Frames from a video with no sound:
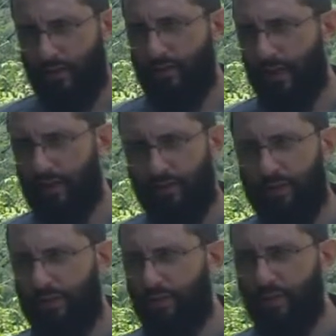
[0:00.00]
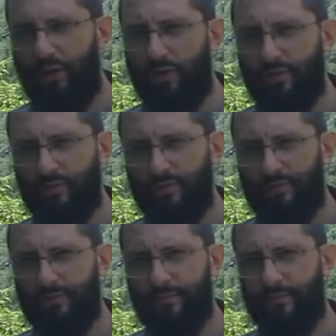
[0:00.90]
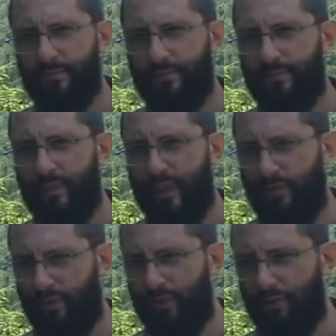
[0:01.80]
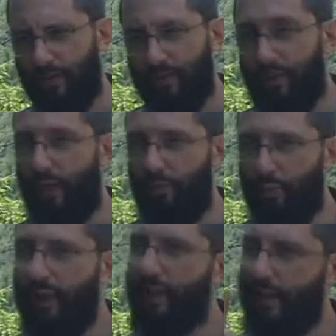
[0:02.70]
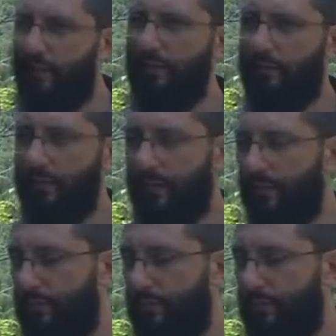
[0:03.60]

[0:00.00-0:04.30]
you can't really do wrong if you're doing it the Bible way now. You